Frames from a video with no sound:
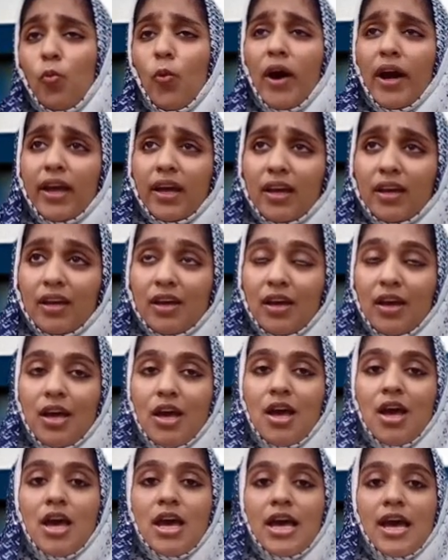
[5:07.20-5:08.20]
Why?
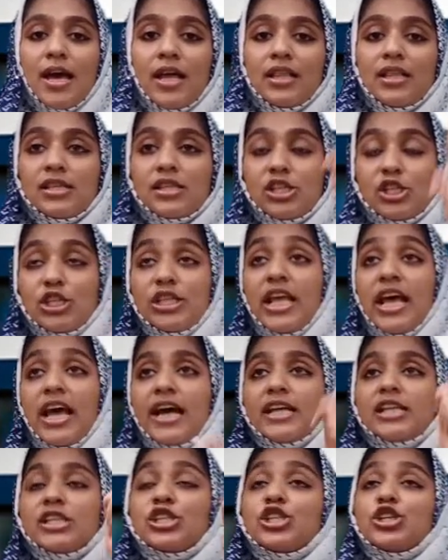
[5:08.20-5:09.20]

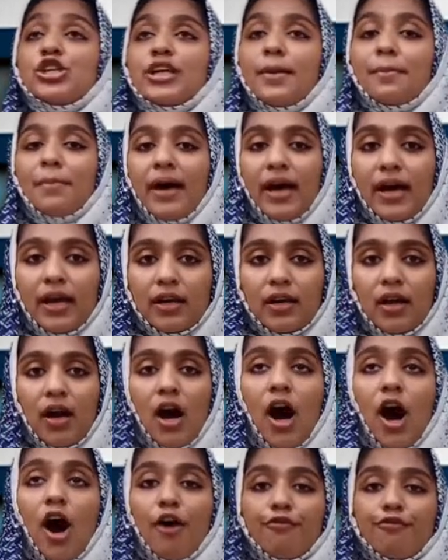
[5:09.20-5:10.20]
There stood a man
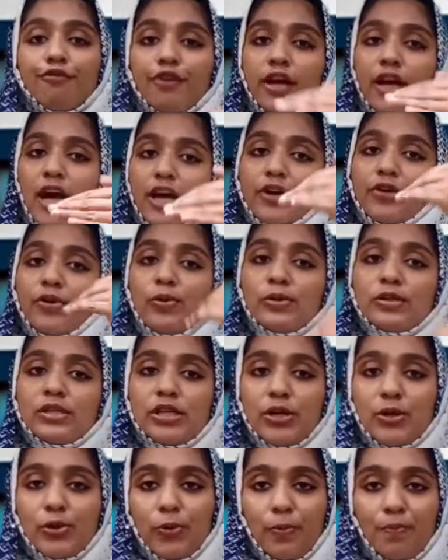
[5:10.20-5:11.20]
halfway across
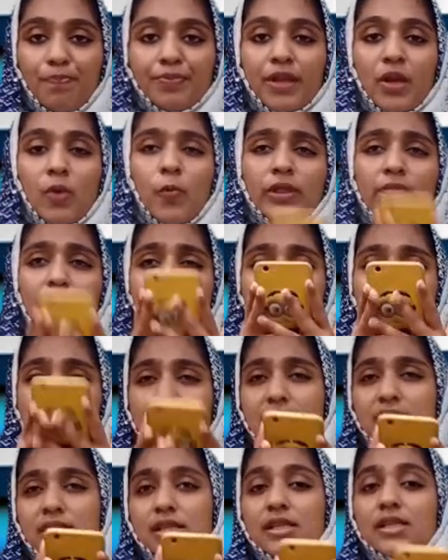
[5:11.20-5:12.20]
the room with a
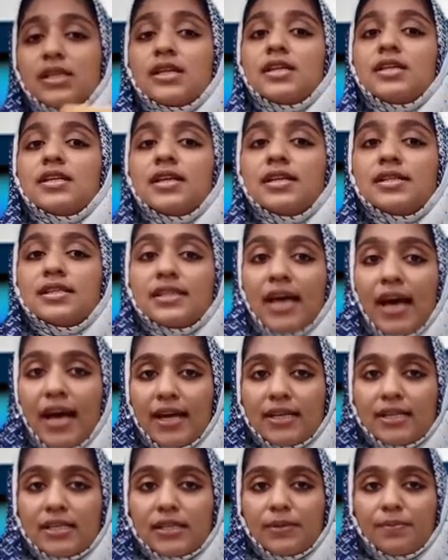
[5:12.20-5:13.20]
pistol in his
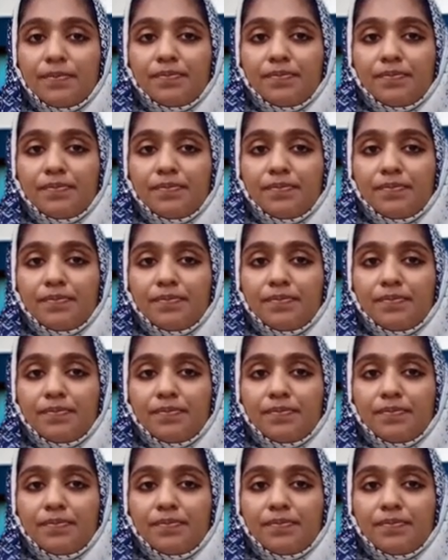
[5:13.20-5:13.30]
hand.